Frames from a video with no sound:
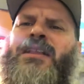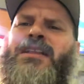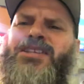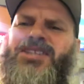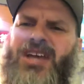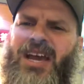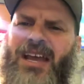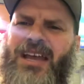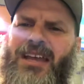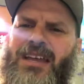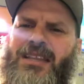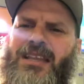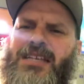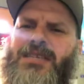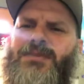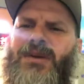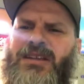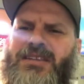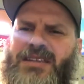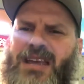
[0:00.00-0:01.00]
check in,
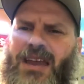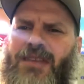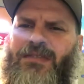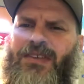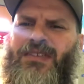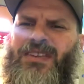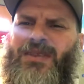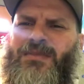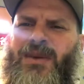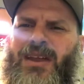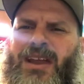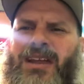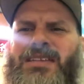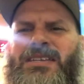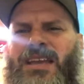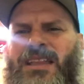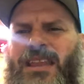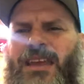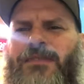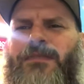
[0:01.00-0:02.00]
that's about 10, 15 minutes,
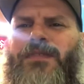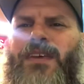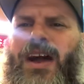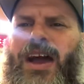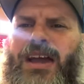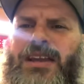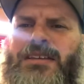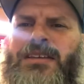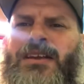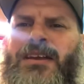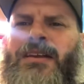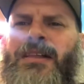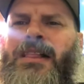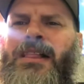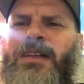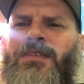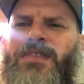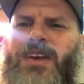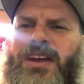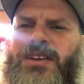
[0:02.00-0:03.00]
and then
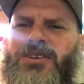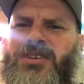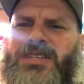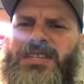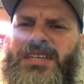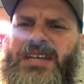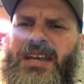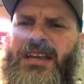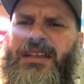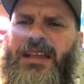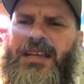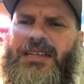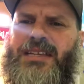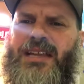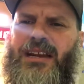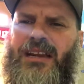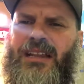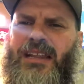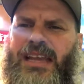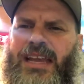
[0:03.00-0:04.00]
find your seat that's
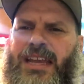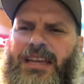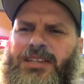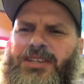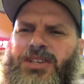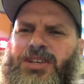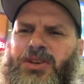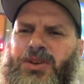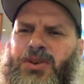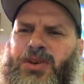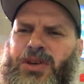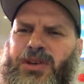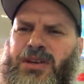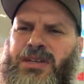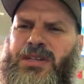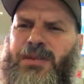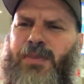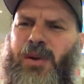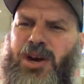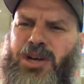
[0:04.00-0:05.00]
gonna lead to your
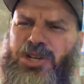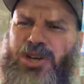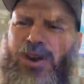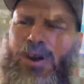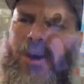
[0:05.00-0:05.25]
departure